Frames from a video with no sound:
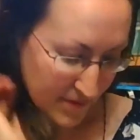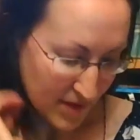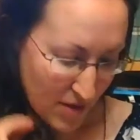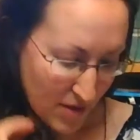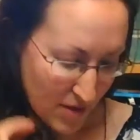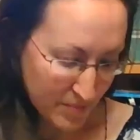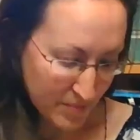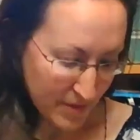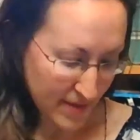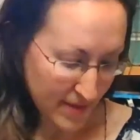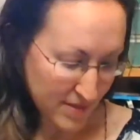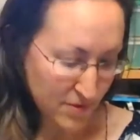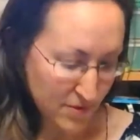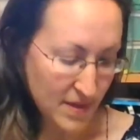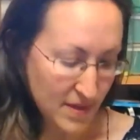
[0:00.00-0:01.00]
Always planting
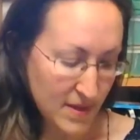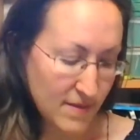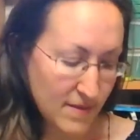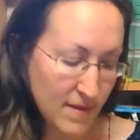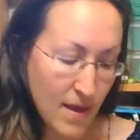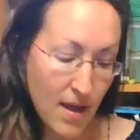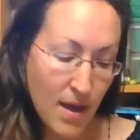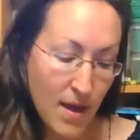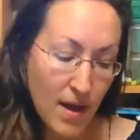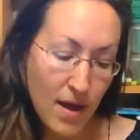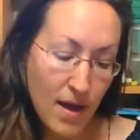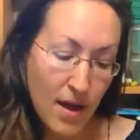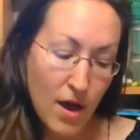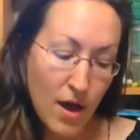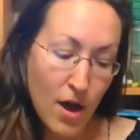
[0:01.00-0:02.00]
those seeds.
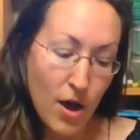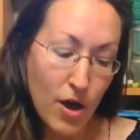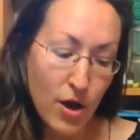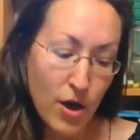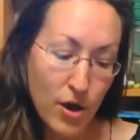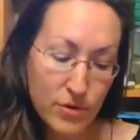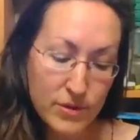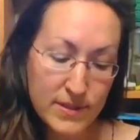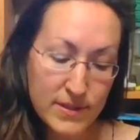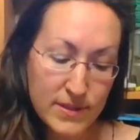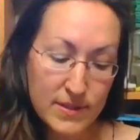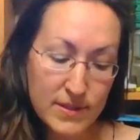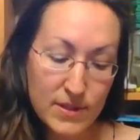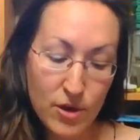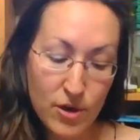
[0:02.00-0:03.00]

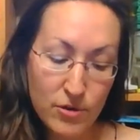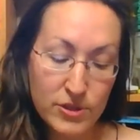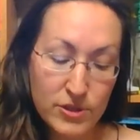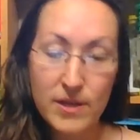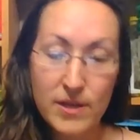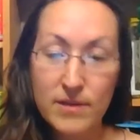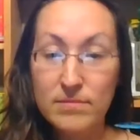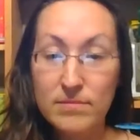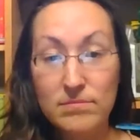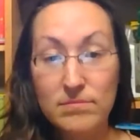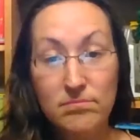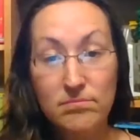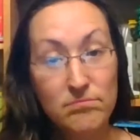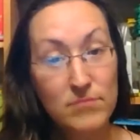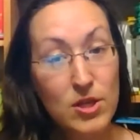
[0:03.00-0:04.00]
Hostess coaching,
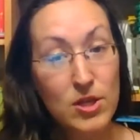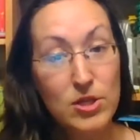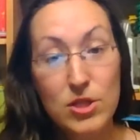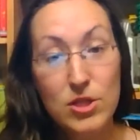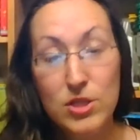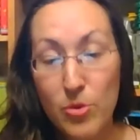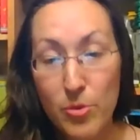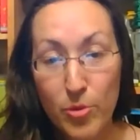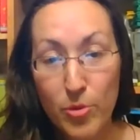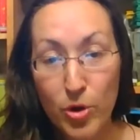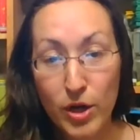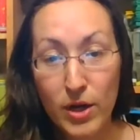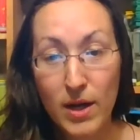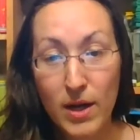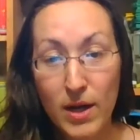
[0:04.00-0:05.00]
so
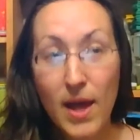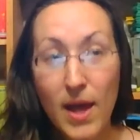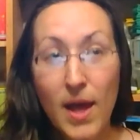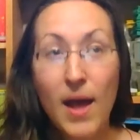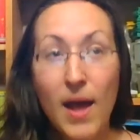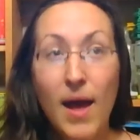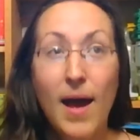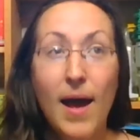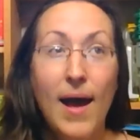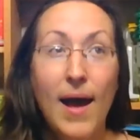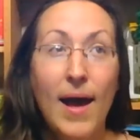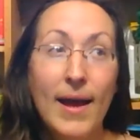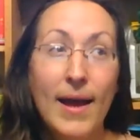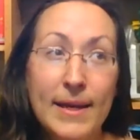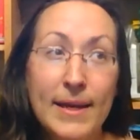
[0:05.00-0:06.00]
important.
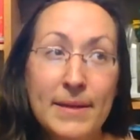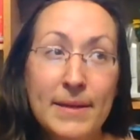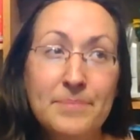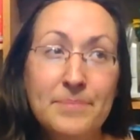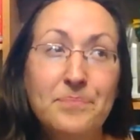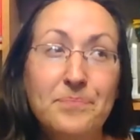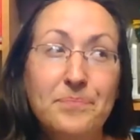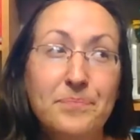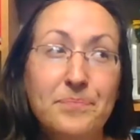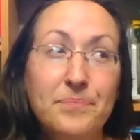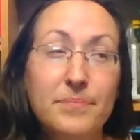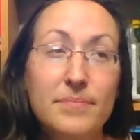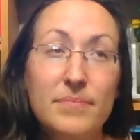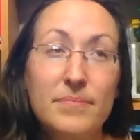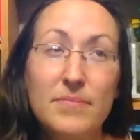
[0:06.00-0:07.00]
I
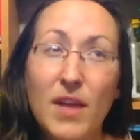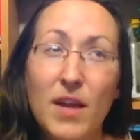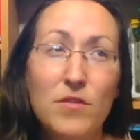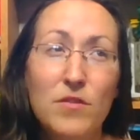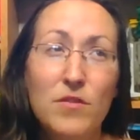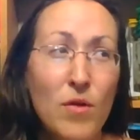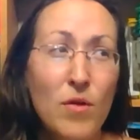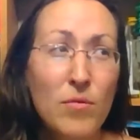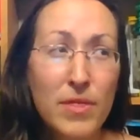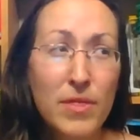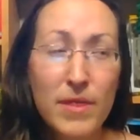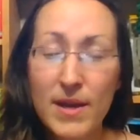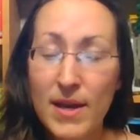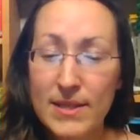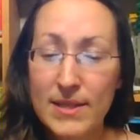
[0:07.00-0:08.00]
don't
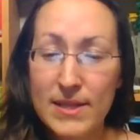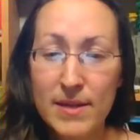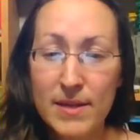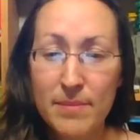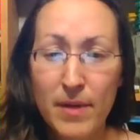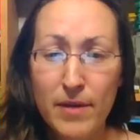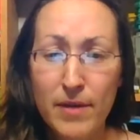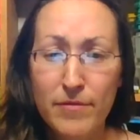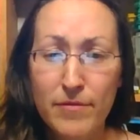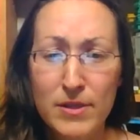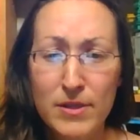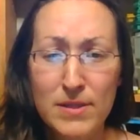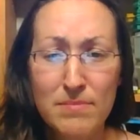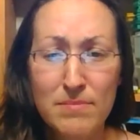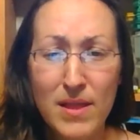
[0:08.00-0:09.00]
think I did it my
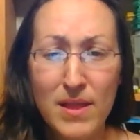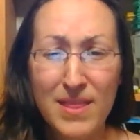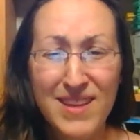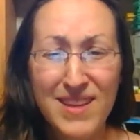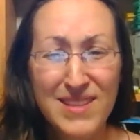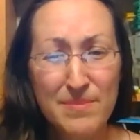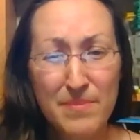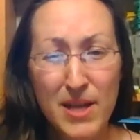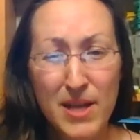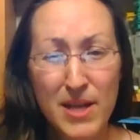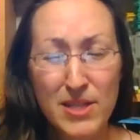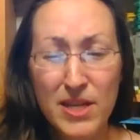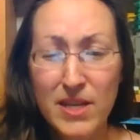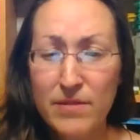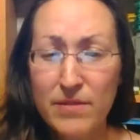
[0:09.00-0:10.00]
first month as much.
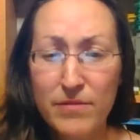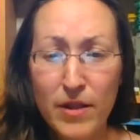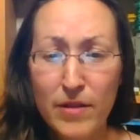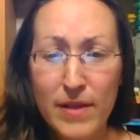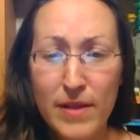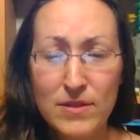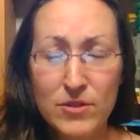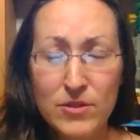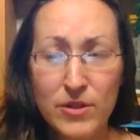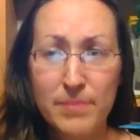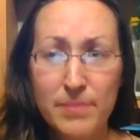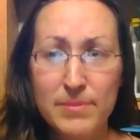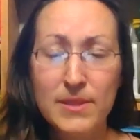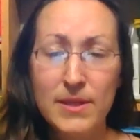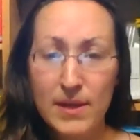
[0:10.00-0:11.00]
I didn't follow that
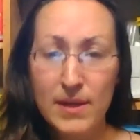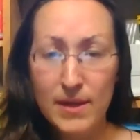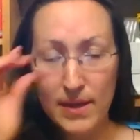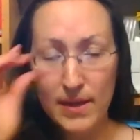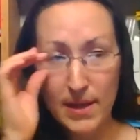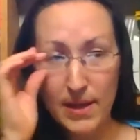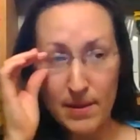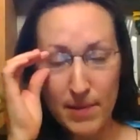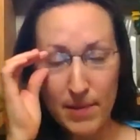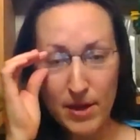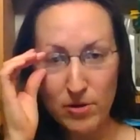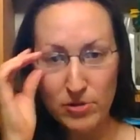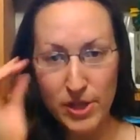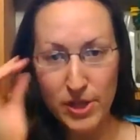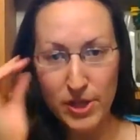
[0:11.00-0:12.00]
script in my
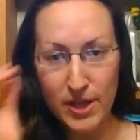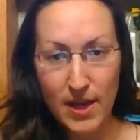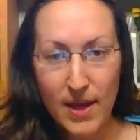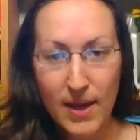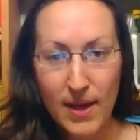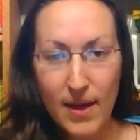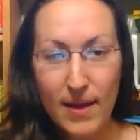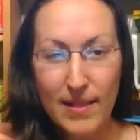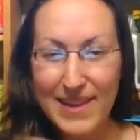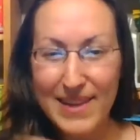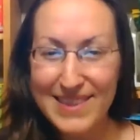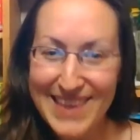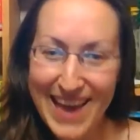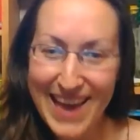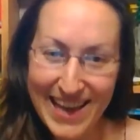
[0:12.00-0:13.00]
coaching, like
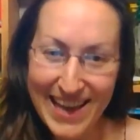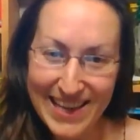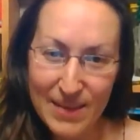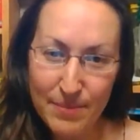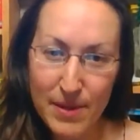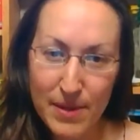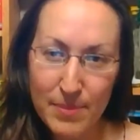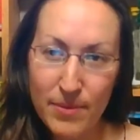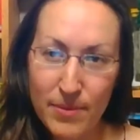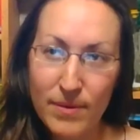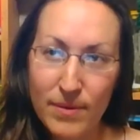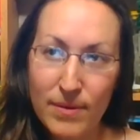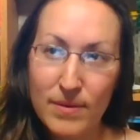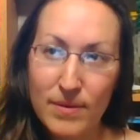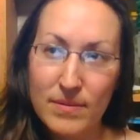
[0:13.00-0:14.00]
tagging
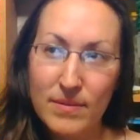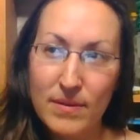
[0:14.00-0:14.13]
people,